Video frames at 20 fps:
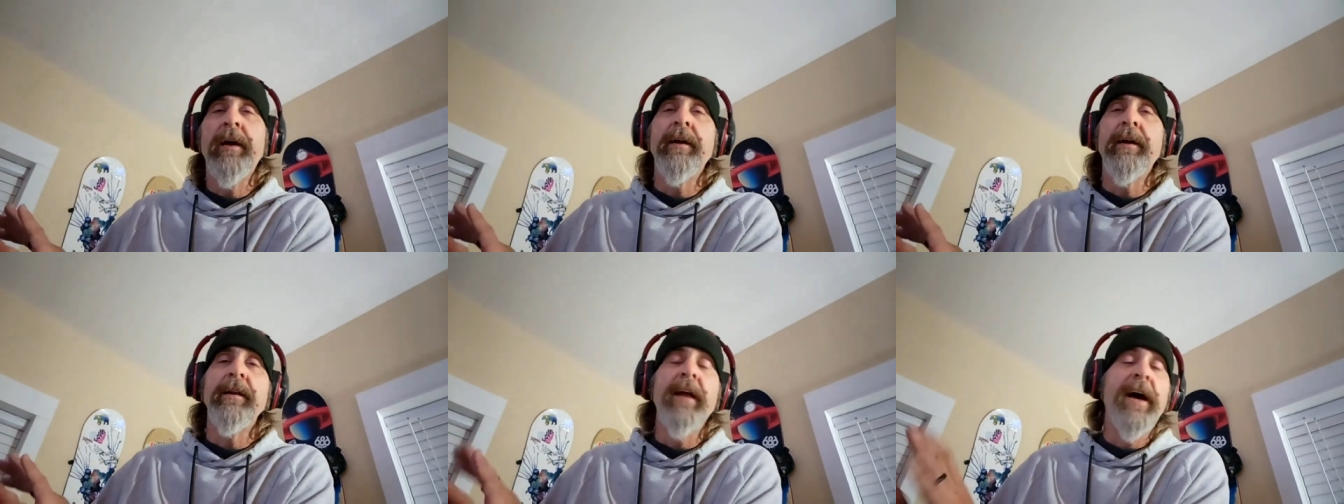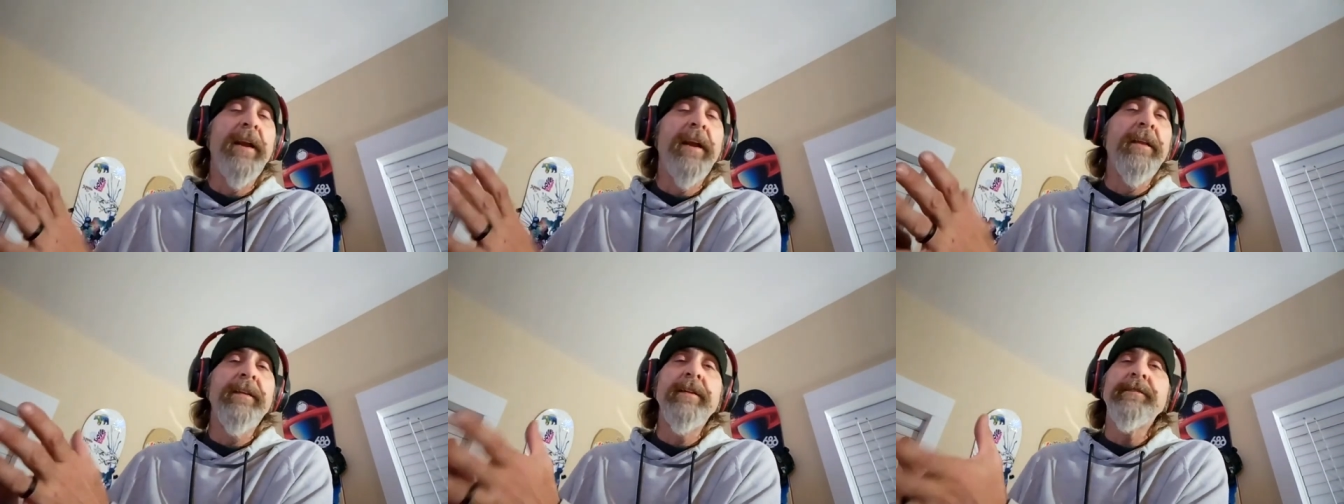And
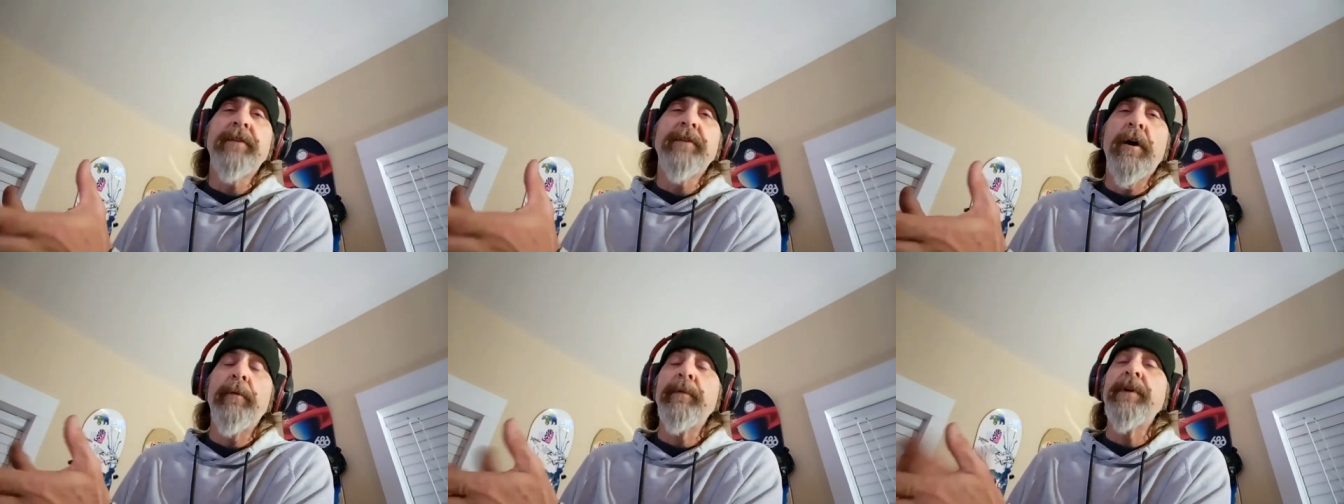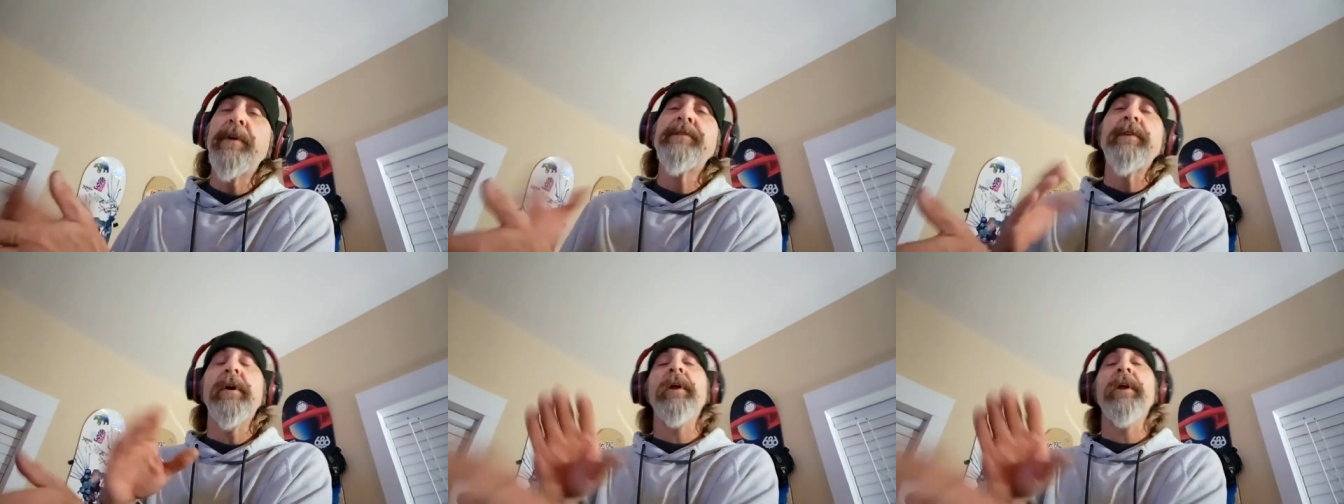a lot of these
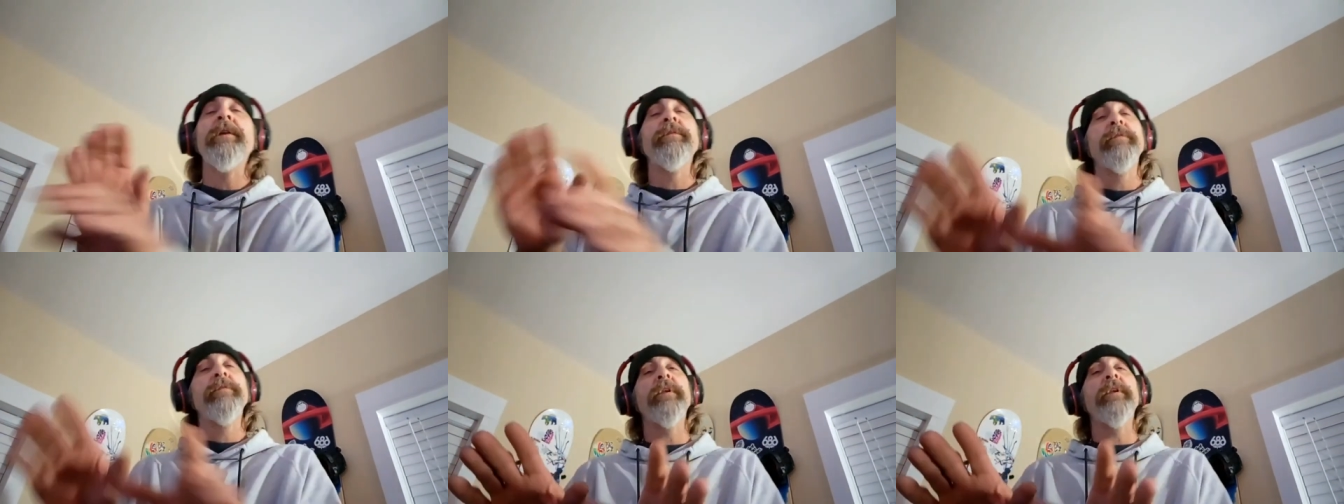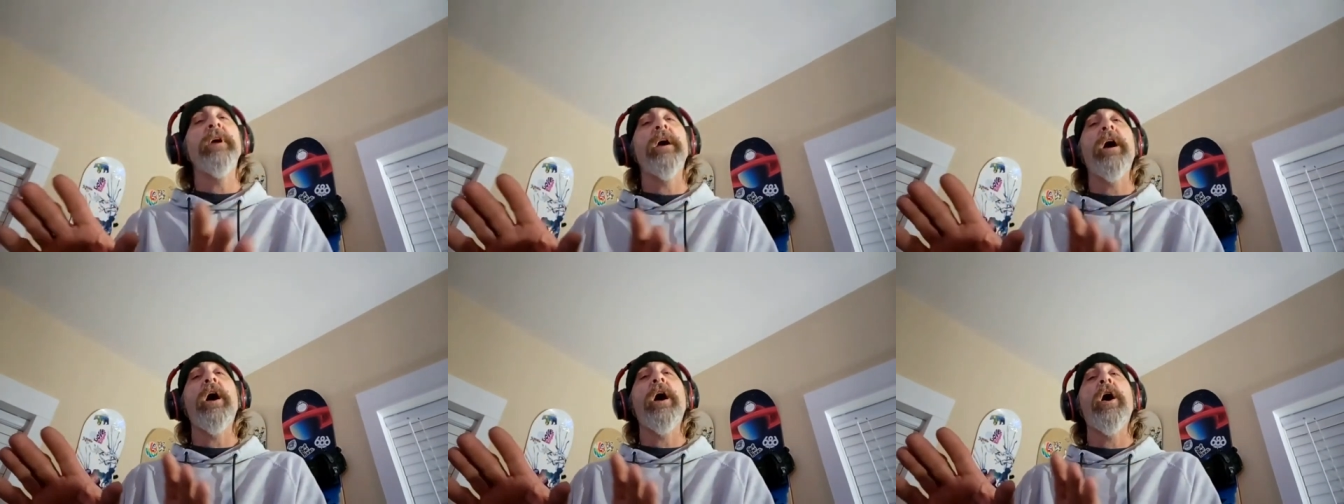companies,
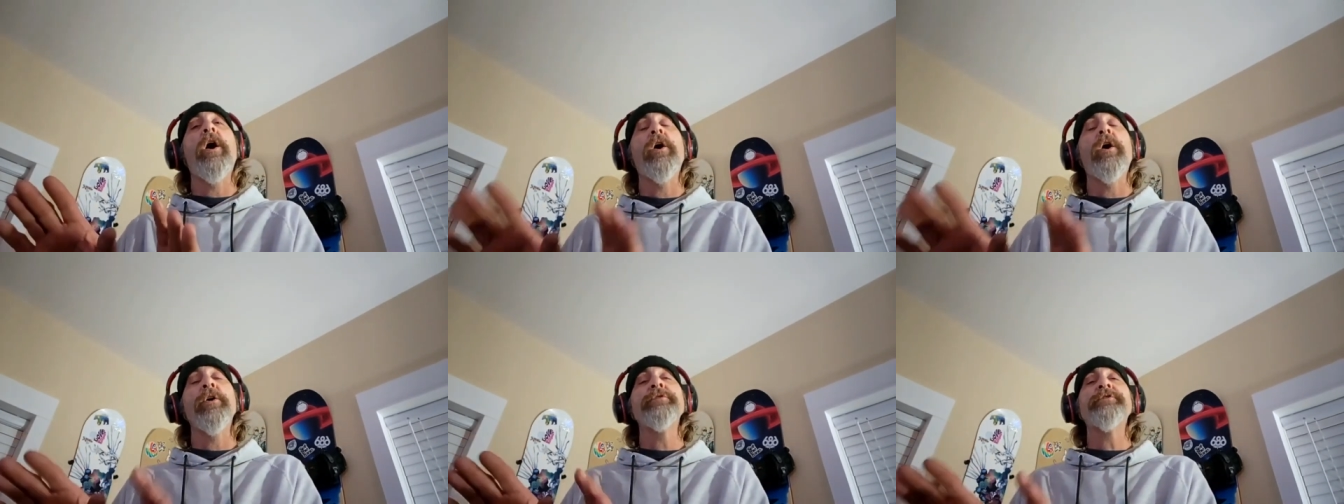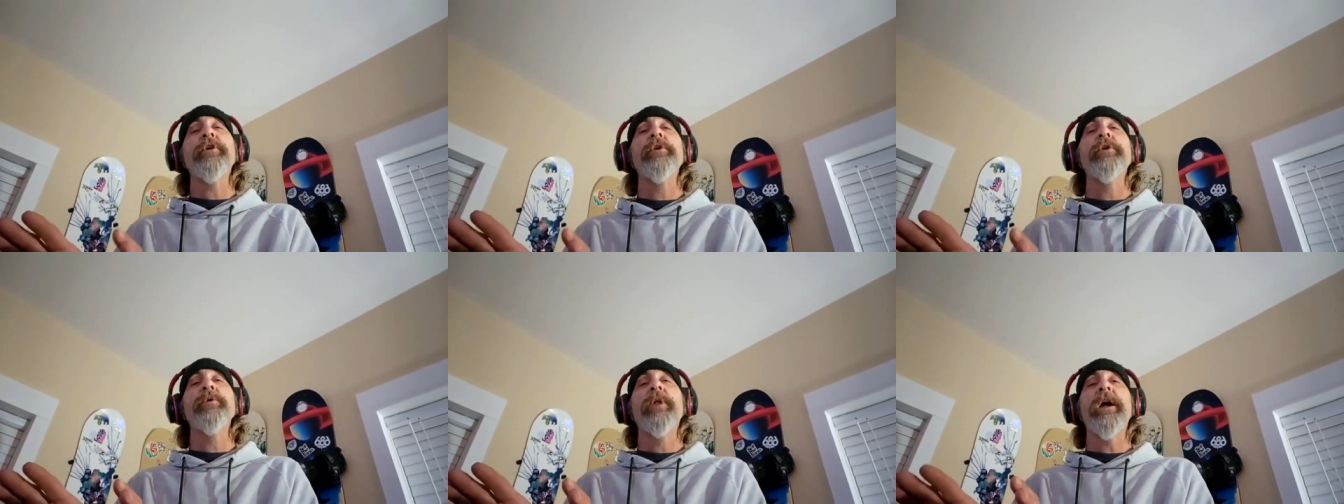and I
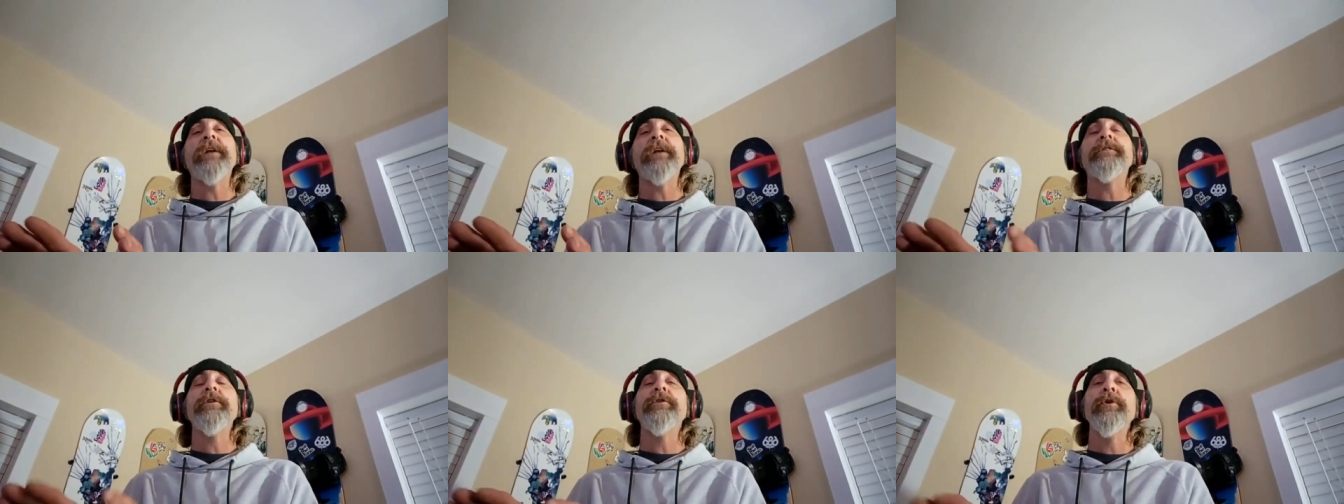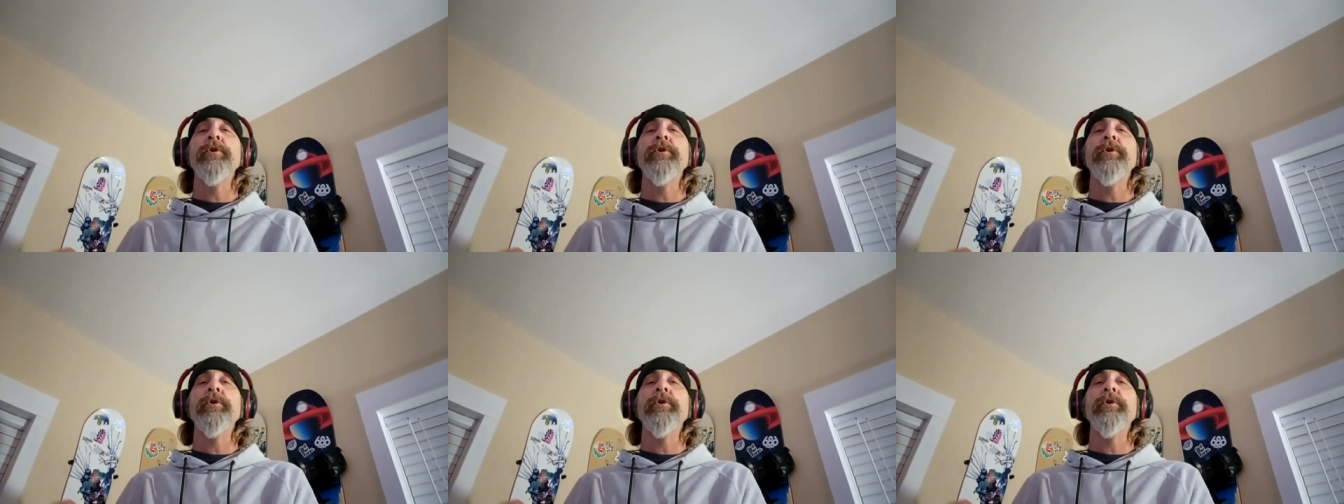also like